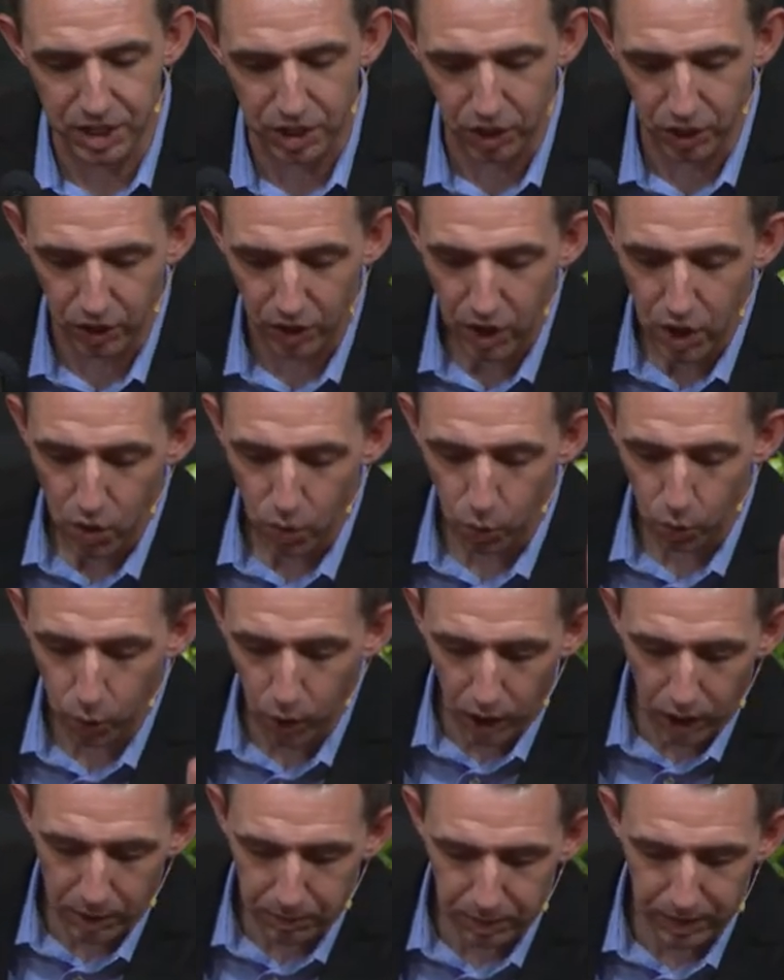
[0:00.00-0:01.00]
into your
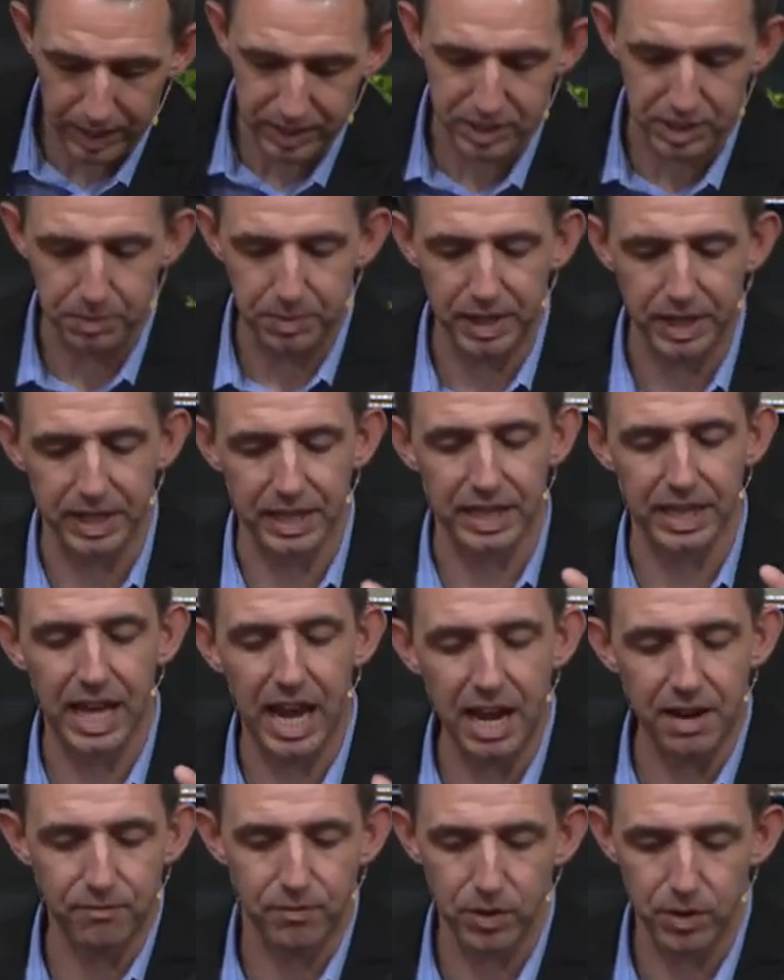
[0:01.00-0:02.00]
workplace to be a
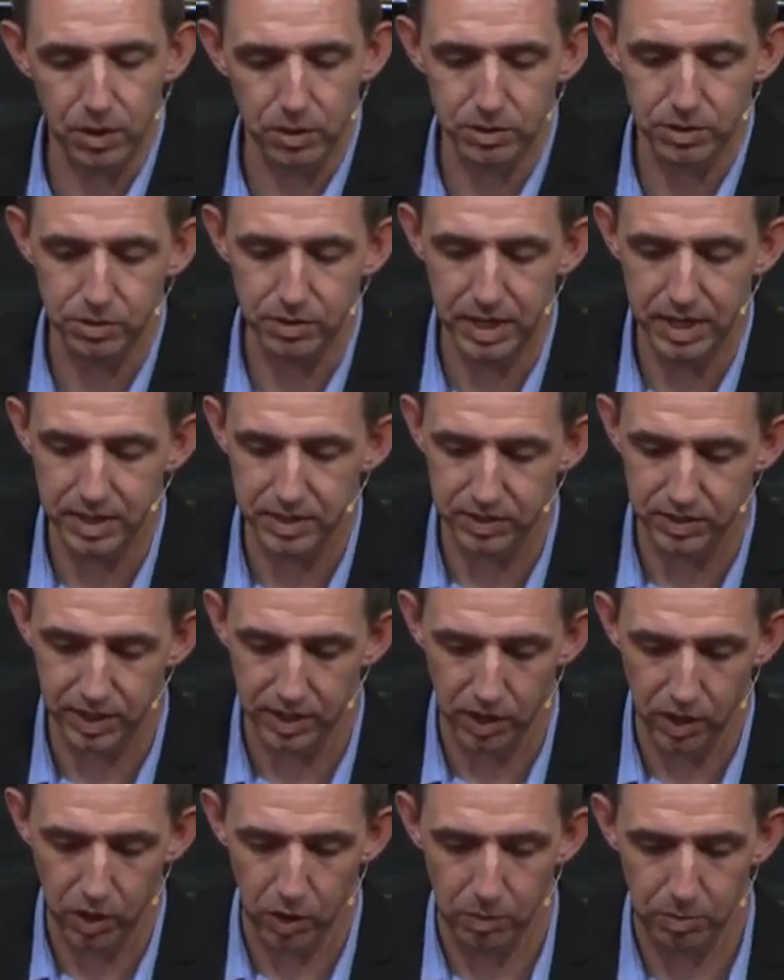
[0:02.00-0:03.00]
light for those who need to
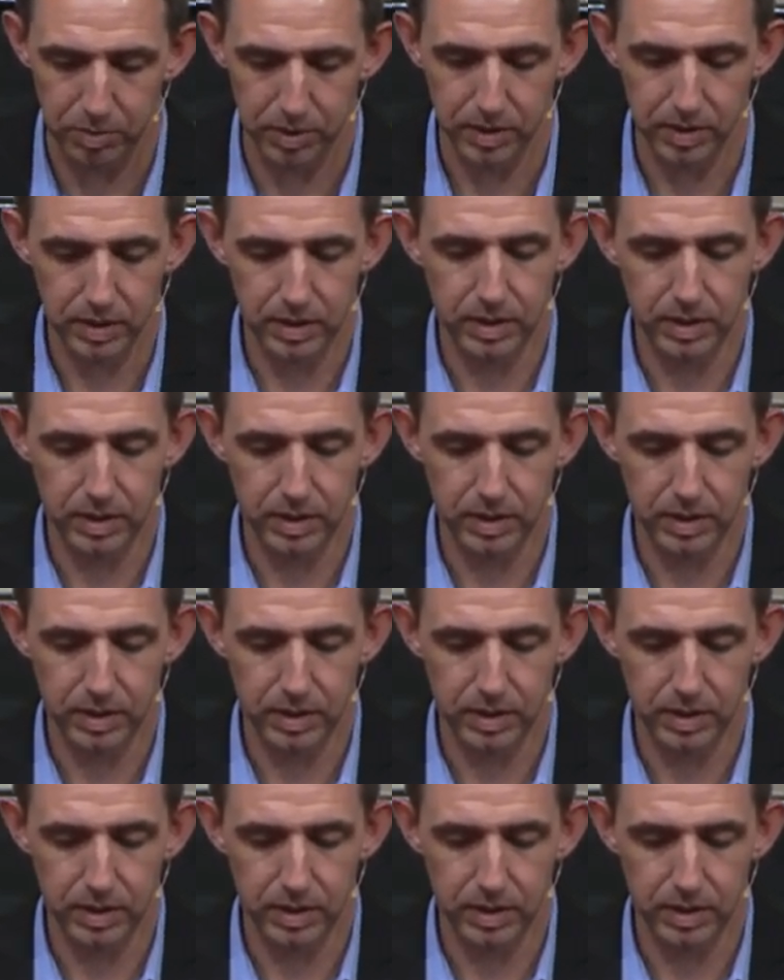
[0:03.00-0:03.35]
see hope.